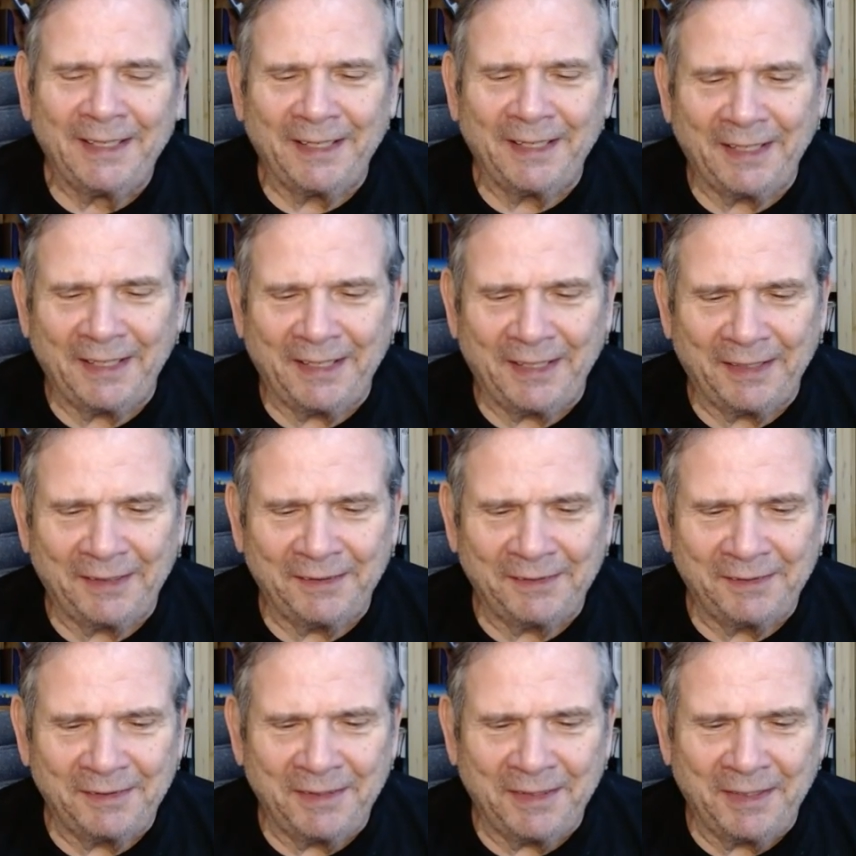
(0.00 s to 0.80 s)

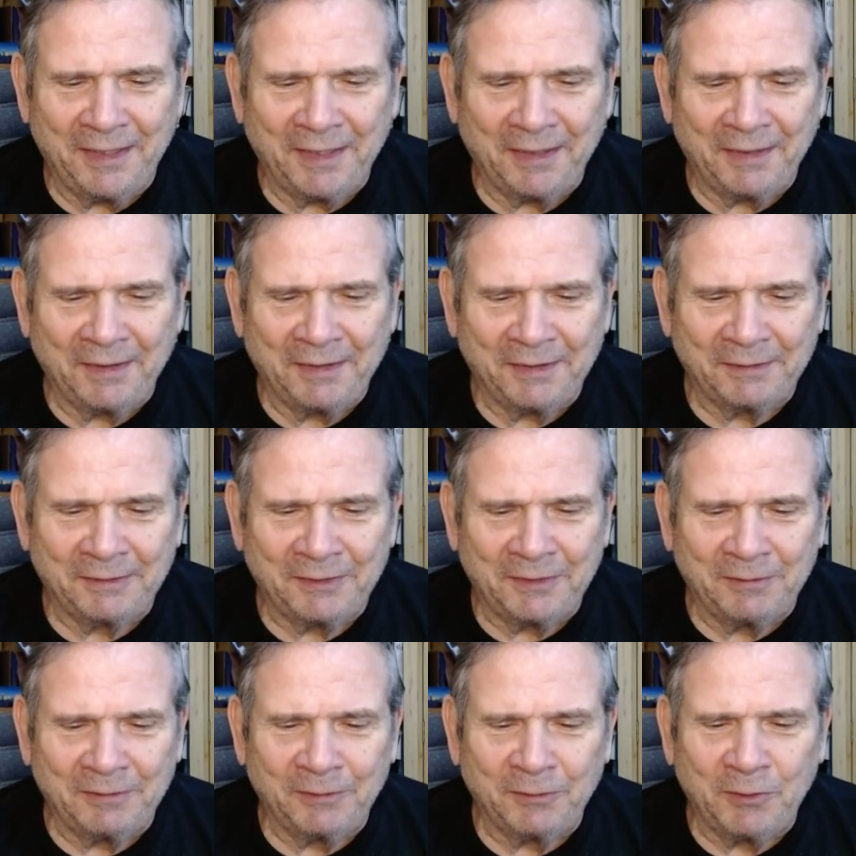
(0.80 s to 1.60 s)
and uh,
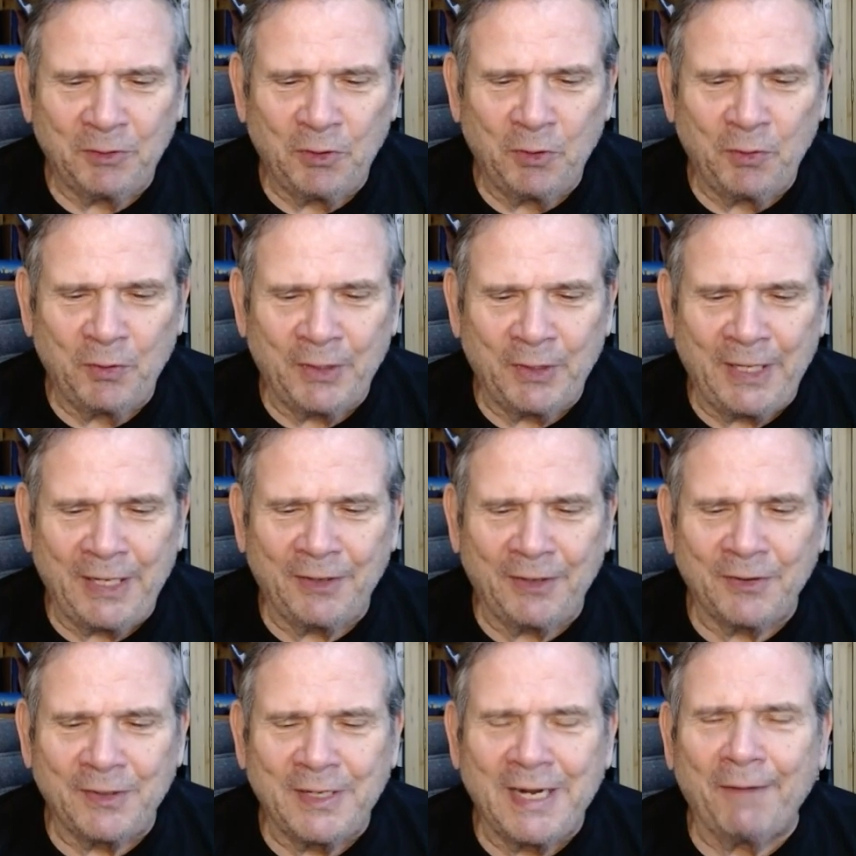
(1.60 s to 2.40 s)
knew that he
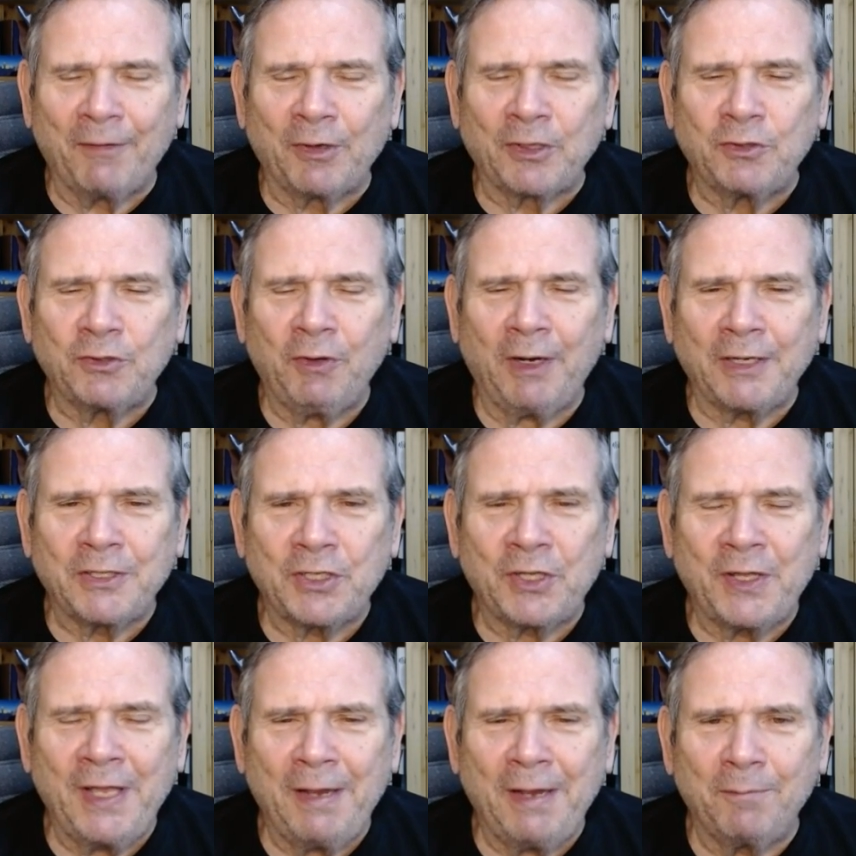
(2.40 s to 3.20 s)
could never
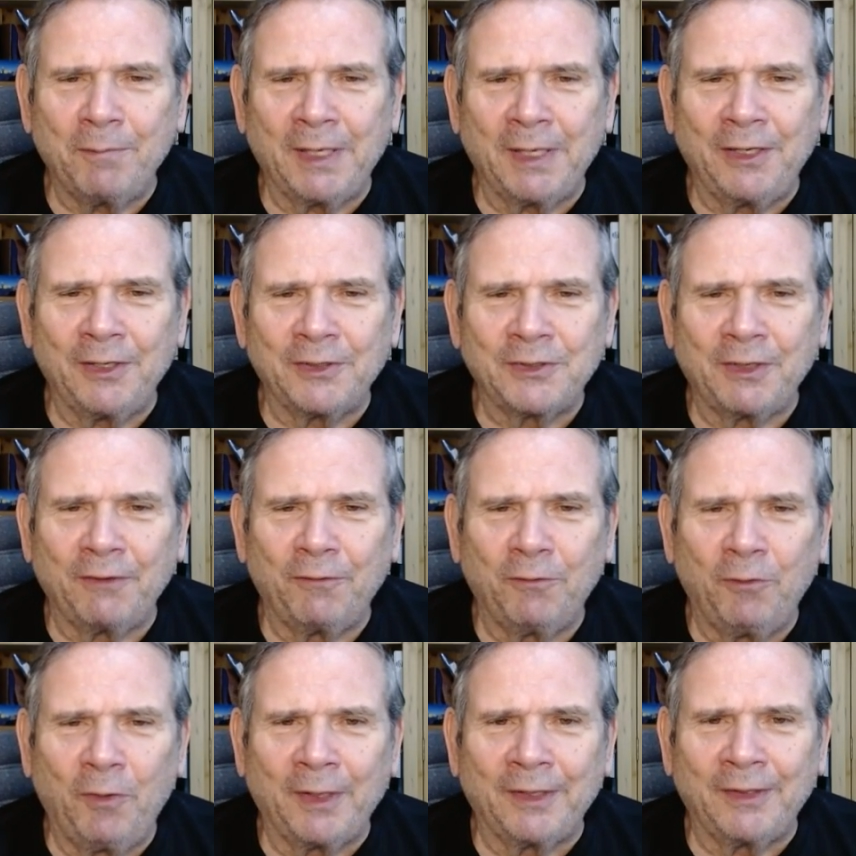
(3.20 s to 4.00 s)
trust them because
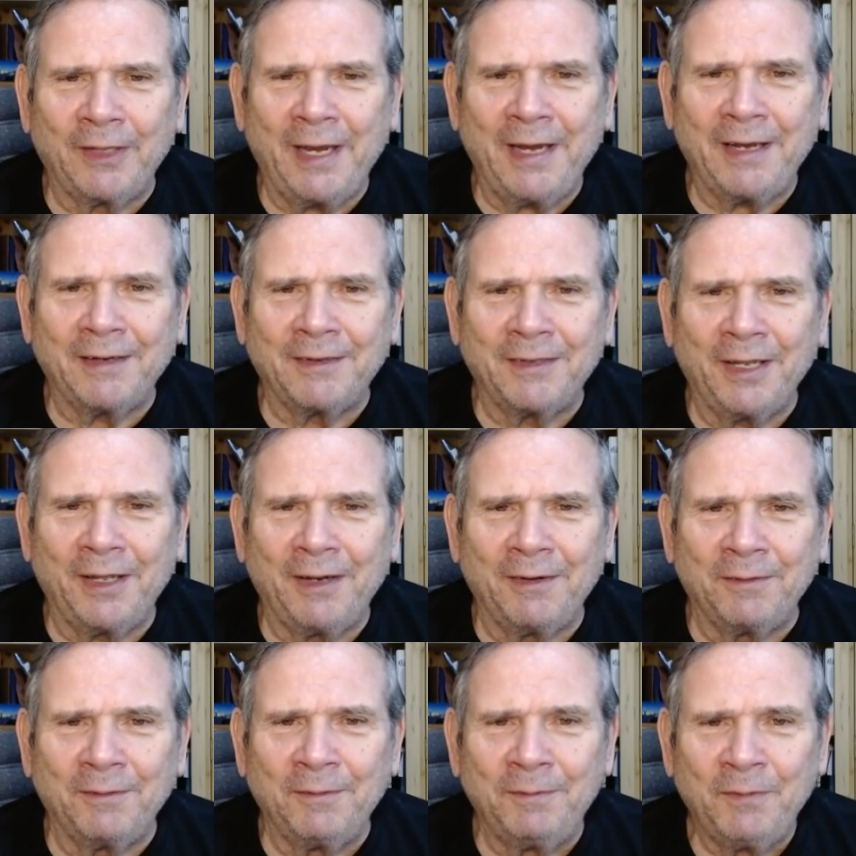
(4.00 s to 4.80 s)
of what they had
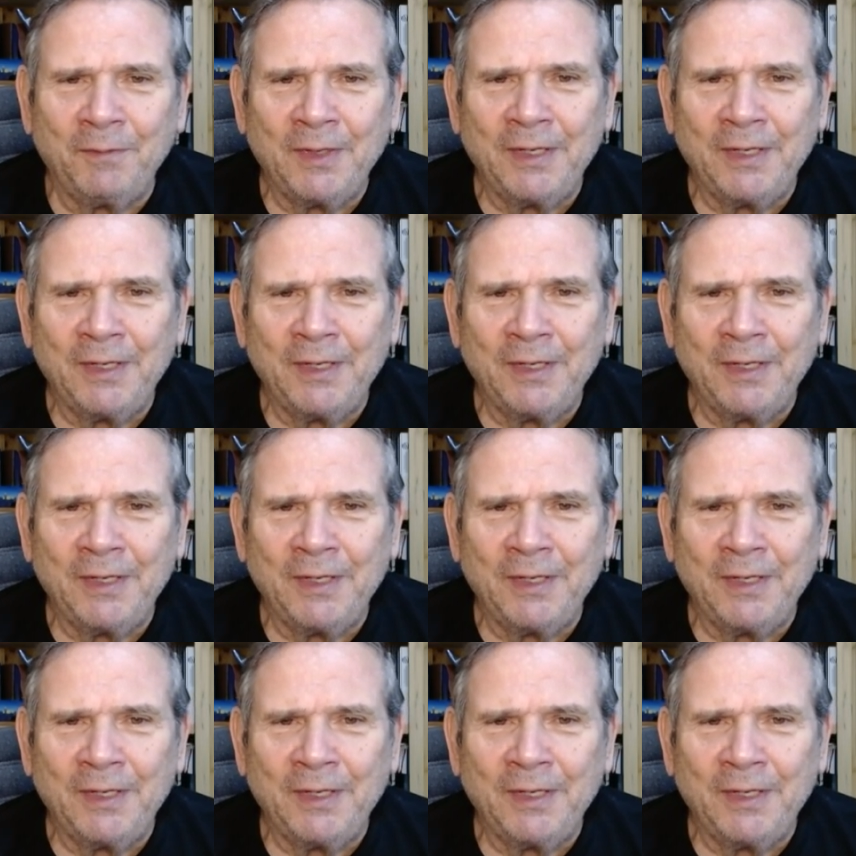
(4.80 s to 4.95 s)
done